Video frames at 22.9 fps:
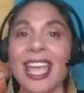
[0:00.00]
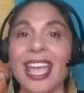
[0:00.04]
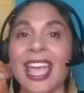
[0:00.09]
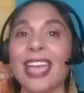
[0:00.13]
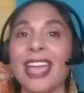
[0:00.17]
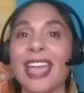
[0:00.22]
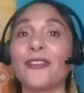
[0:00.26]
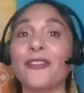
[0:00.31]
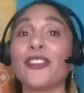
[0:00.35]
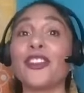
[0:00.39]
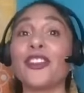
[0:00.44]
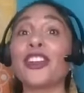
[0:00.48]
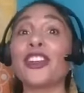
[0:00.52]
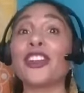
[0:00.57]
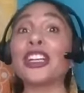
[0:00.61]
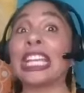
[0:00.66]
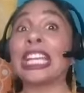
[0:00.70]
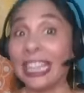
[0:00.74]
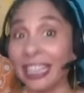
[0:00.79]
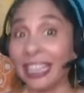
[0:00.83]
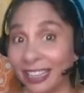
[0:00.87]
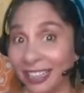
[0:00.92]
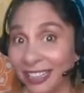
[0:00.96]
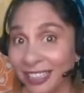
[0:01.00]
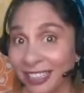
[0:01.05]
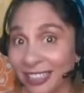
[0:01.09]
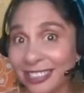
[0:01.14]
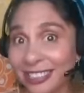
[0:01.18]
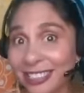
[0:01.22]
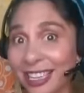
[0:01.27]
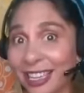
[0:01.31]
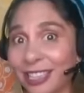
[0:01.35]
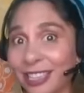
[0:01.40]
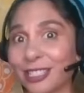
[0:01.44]
And for
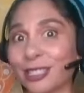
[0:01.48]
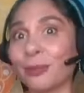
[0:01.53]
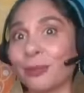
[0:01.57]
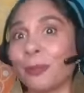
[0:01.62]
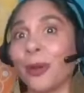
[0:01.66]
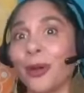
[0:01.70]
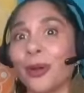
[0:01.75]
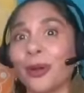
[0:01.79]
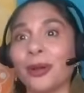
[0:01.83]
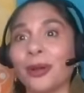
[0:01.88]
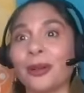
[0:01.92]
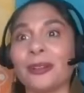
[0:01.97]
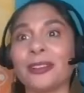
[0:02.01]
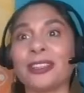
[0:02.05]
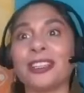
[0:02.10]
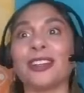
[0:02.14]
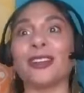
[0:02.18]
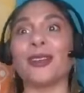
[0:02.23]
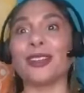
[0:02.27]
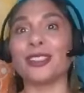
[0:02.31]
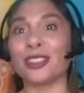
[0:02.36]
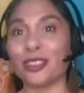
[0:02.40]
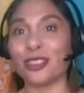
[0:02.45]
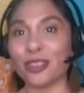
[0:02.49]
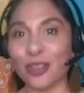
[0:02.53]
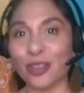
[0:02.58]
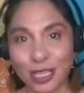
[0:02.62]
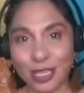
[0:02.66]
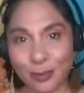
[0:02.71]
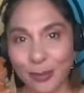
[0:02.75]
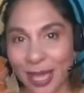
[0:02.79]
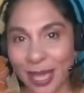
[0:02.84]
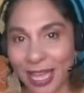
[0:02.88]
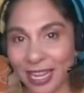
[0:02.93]
years, I spoke, you know, on
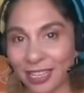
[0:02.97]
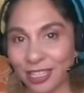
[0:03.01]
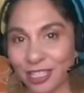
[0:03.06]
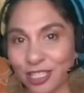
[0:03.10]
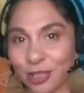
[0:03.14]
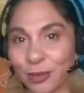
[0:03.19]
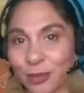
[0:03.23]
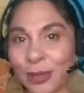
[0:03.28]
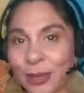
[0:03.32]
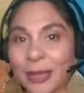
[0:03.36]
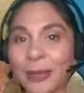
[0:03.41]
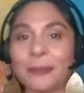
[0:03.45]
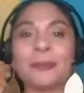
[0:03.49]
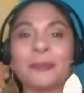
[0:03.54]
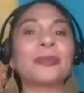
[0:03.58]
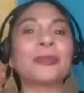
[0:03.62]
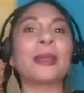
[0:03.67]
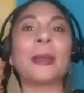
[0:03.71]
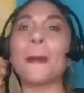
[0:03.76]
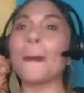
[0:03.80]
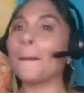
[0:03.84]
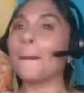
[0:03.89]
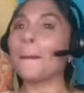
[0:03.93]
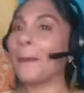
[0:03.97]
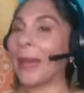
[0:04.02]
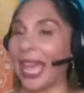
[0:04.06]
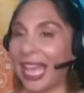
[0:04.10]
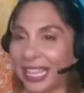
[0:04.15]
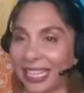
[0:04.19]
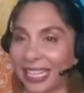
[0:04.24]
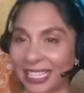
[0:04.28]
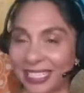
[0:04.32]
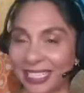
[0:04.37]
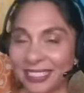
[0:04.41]
stress management,
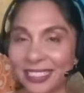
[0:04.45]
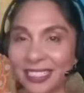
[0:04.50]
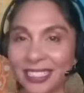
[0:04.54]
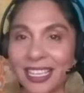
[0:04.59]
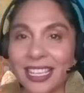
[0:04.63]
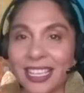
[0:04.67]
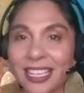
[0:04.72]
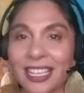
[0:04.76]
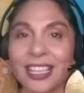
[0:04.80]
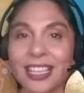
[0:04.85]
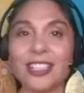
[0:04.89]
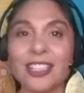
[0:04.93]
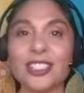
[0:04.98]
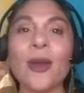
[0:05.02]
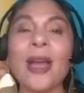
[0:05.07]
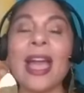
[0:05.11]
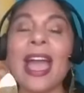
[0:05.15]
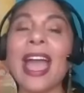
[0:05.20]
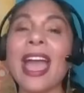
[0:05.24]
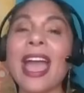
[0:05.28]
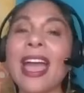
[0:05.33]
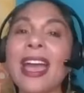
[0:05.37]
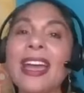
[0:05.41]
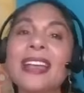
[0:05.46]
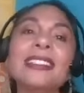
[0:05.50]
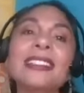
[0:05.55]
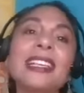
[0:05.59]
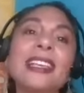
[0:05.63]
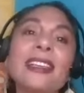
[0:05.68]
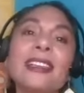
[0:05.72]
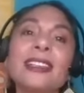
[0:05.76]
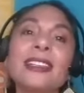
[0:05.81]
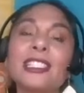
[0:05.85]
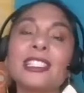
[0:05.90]
balance. So, as
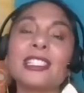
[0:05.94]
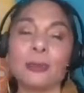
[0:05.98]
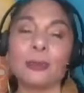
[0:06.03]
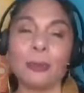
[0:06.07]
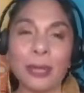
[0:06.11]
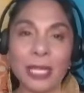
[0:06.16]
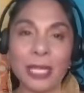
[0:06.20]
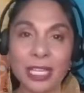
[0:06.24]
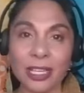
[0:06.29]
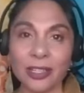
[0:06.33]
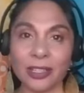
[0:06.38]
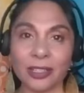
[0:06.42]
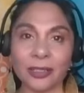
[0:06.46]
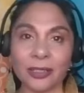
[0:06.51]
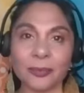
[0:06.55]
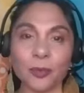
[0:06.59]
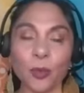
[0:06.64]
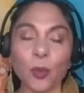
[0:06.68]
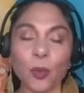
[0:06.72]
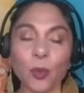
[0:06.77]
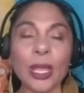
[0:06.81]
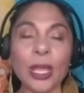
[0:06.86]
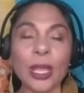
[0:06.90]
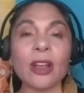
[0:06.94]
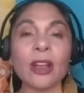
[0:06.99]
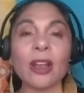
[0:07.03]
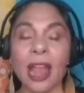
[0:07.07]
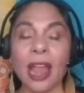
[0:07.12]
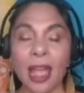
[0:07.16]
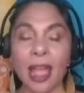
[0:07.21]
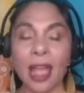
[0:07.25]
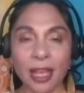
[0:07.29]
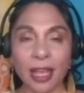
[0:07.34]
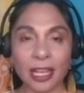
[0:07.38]
a speaker, we are
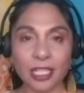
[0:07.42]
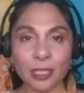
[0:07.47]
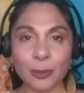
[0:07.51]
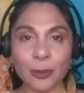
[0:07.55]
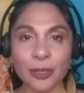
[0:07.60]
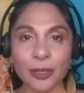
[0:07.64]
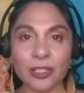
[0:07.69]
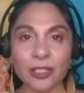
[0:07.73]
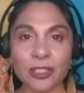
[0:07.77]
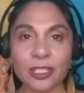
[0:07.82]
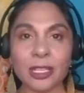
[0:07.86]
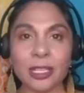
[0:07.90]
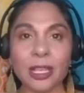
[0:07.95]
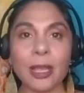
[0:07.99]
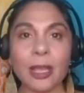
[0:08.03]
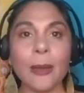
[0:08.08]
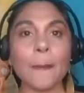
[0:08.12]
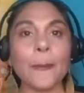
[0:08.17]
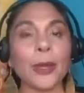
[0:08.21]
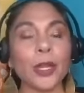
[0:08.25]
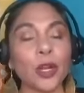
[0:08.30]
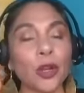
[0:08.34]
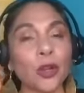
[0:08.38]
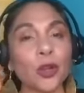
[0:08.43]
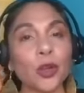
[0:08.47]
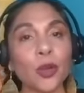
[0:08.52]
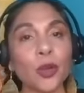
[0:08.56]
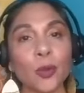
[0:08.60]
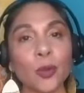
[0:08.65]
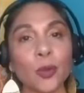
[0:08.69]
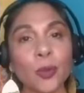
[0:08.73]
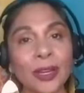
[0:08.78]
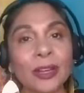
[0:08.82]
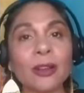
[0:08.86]
experts, but our
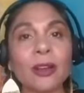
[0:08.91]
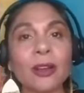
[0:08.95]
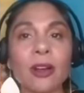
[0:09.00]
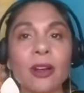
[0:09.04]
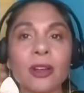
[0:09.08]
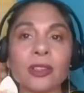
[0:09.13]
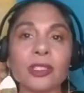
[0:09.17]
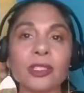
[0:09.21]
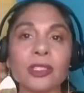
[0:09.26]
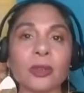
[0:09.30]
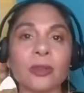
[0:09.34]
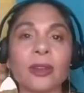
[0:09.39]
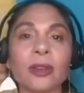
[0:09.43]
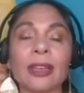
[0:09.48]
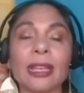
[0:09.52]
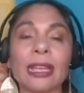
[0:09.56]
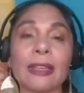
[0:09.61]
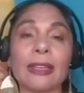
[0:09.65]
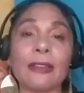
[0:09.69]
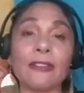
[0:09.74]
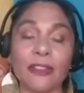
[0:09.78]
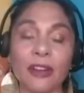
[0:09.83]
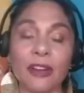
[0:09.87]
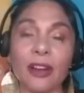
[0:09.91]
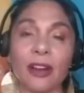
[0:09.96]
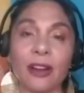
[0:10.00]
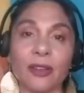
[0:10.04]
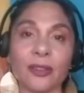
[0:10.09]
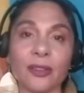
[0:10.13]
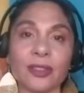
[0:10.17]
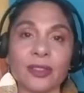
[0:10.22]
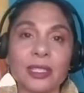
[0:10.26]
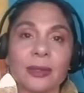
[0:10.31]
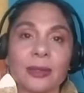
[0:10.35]
career also
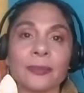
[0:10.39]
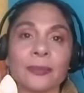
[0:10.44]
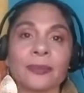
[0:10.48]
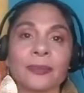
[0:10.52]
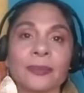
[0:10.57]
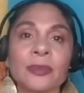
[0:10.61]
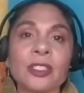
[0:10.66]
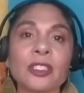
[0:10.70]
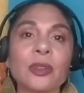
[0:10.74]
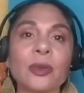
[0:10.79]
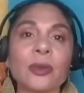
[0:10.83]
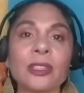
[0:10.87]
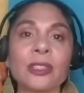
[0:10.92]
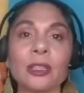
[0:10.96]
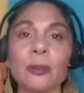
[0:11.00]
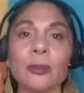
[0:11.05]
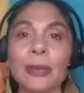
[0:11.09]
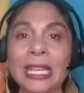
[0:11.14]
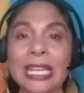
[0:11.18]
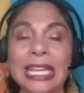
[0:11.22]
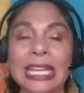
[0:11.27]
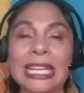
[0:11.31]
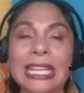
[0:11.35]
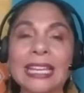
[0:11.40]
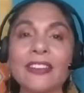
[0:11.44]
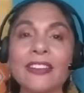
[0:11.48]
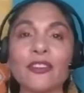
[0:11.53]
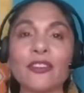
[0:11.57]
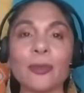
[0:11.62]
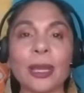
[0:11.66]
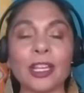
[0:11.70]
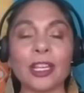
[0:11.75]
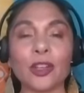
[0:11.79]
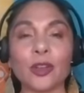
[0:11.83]
evolves. So, in the beginning of
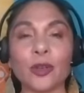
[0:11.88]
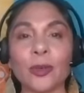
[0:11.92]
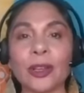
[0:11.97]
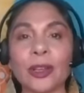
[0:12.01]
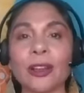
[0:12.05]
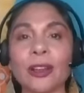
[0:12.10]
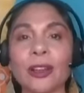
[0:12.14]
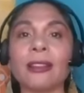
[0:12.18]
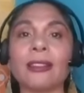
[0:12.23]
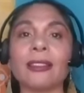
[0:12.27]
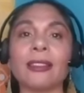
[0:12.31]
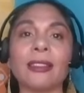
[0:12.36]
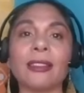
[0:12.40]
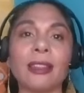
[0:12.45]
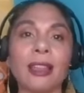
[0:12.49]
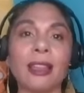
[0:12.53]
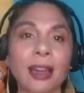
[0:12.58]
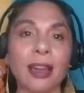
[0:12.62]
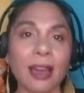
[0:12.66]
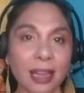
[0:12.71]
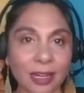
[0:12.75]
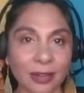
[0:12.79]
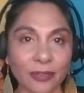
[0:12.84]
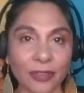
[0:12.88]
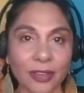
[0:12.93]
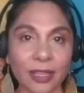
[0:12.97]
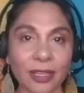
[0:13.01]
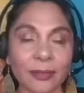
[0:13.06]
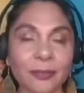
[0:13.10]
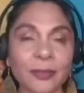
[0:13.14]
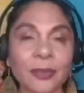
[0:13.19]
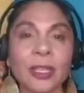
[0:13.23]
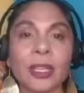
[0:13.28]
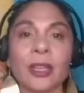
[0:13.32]
my career, a lot of
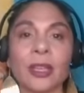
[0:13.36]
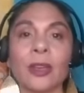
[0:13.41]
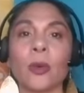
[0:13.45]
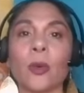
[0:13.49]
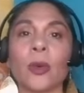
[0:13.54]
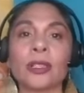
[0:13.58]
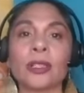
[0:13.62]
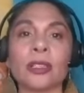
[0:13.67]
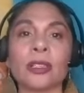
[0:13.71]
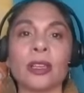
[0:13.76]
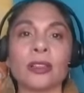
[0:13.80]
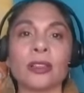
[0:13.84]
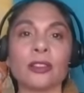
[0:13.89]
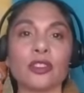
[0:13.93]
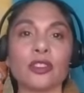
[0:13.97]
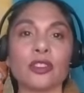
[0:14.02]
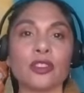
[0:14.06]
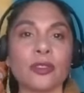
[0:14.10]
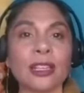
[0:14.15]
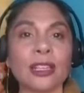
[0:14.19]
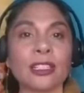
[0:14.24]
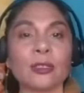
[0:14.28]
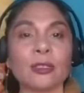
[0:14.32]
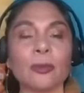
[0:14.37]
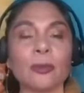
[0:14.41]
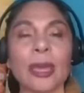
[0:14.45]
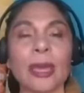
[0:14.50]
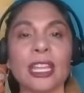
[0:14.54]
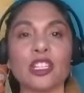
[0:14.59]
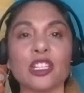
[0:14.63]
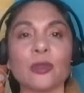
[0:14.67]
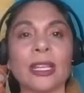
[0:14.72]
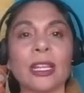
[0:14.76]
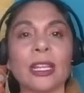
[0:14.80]
it was on stress
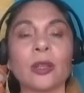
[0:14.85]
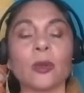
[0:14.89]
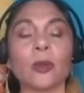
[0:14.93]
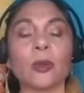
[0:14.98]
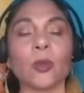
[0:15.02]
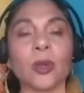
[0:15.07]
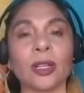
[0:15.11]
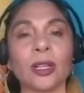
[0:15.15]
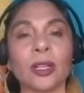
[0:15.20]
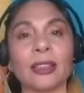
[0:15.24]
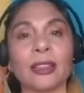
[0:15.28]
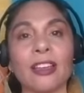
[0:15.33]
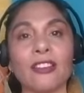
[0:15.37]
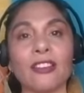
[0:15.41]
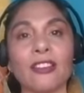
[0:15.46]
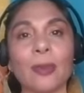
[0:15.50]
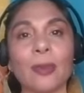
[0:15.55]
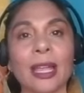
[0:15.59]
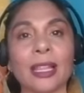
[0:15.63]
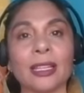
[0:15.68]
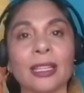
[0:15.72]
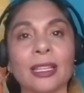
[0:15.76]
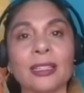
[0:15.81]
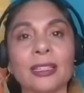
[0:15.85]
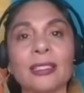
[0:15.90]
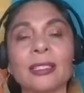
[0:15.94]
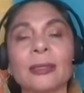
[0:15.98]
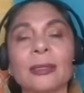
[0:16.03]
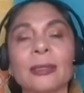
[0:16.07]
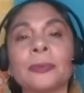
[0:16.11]
management and work life balance.